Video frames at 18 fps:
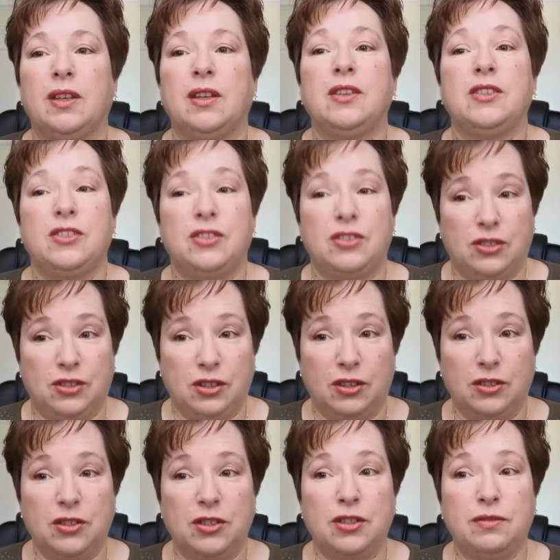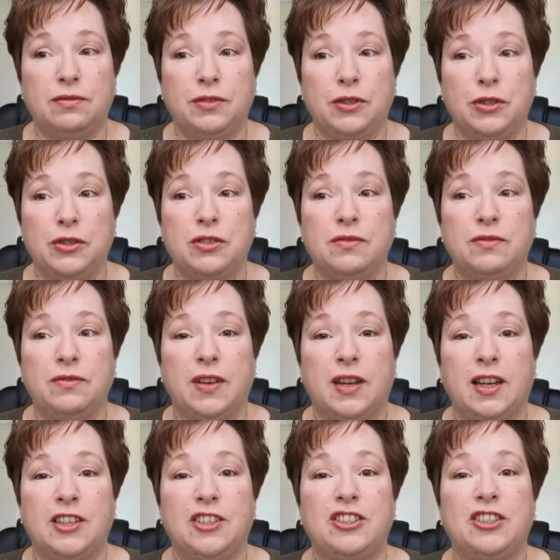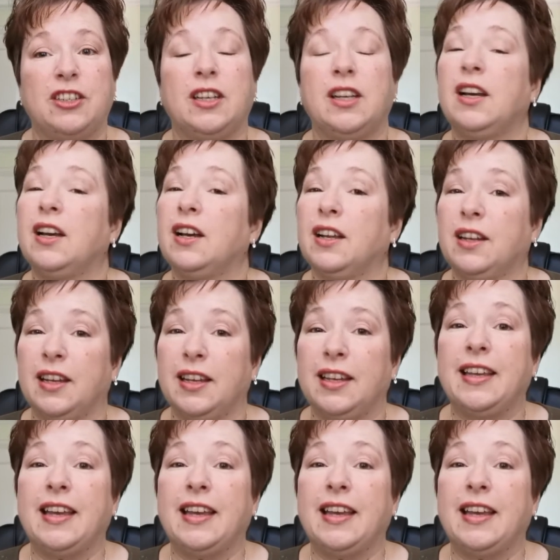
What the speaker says: Start at the fruit and veg, and I